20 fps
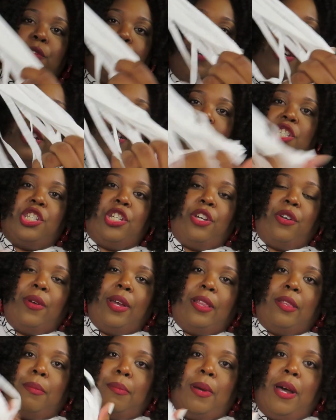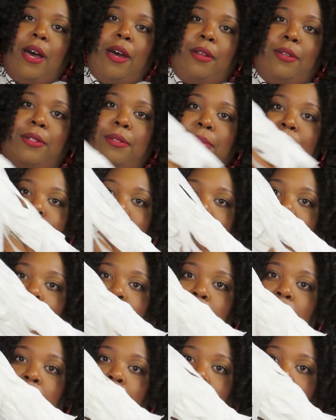fringe here at the bottom.
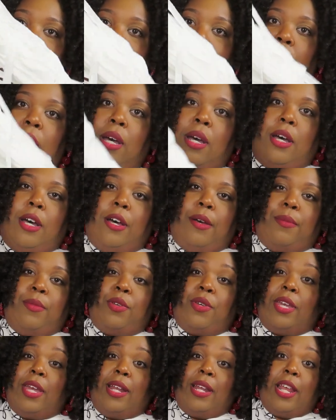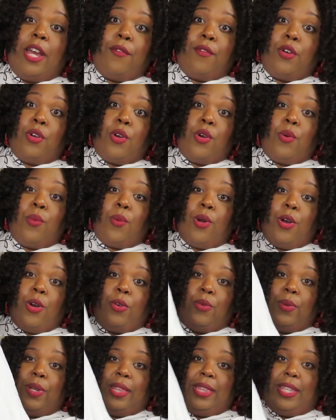Um, you can never go
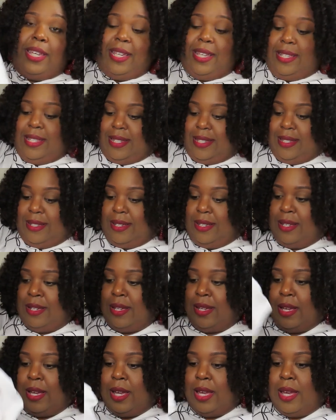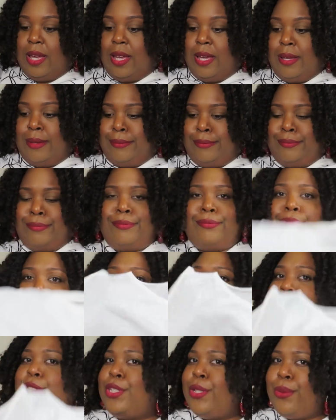wrong with this.
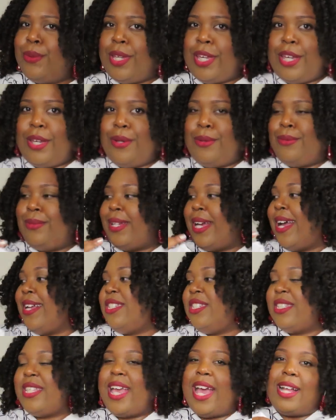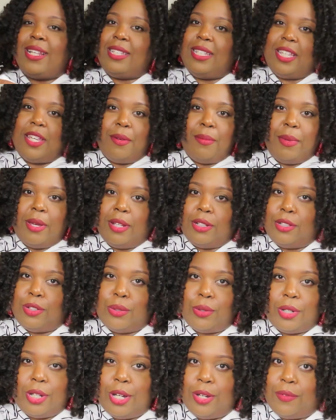Too cute. I just had to give me a
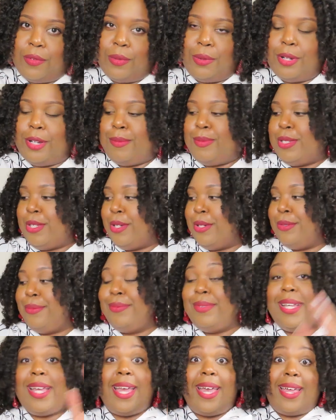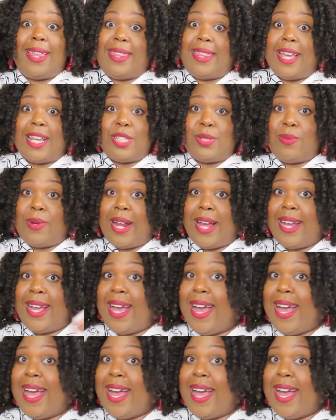little cover up. So that's what I